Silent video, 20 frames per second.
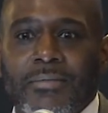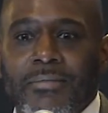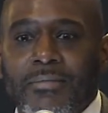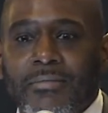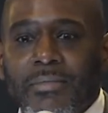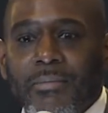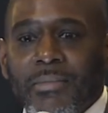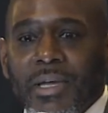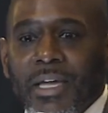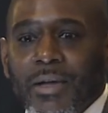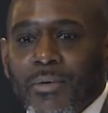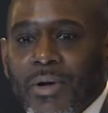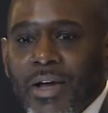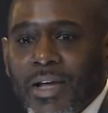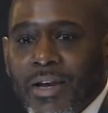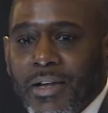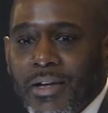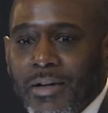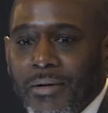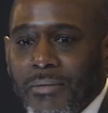My man
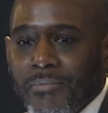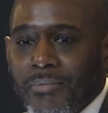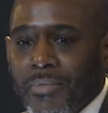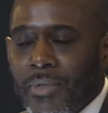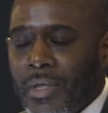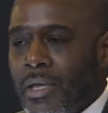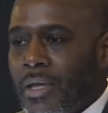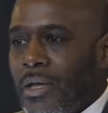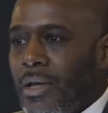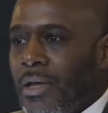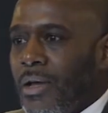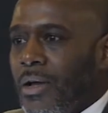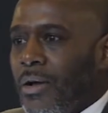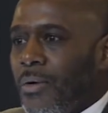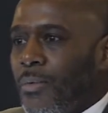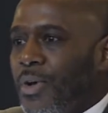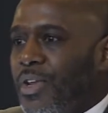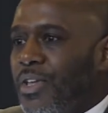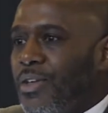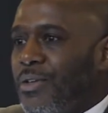right here.
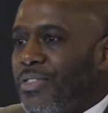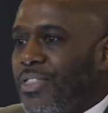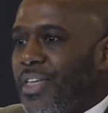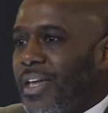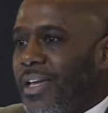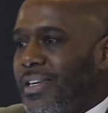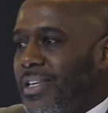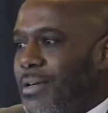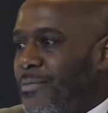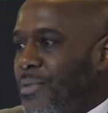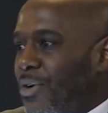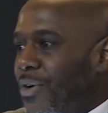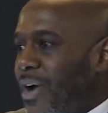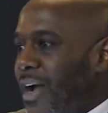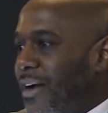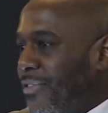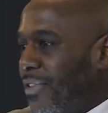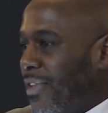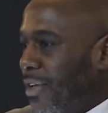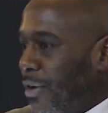What do you think
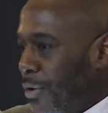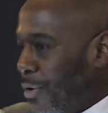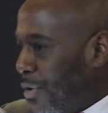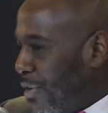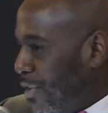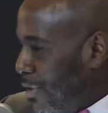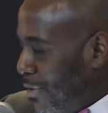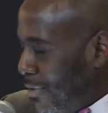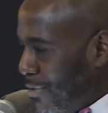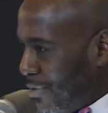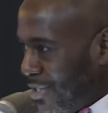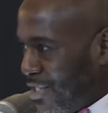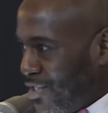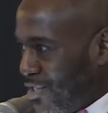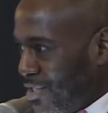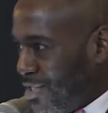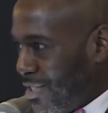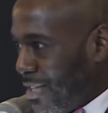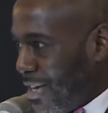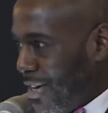demographically, or you, since
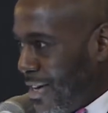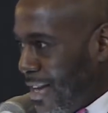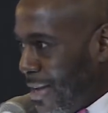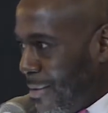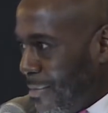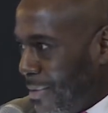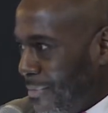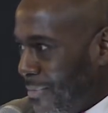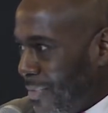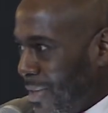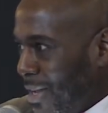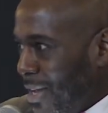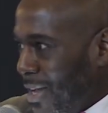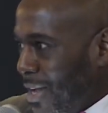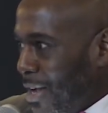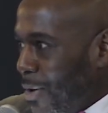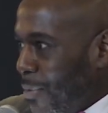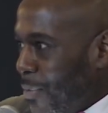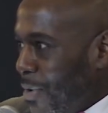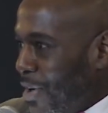you're staring at me,
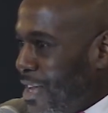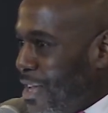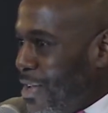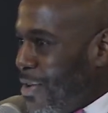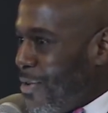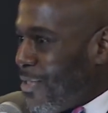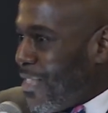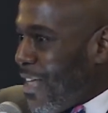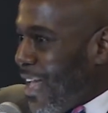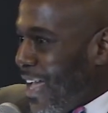what do you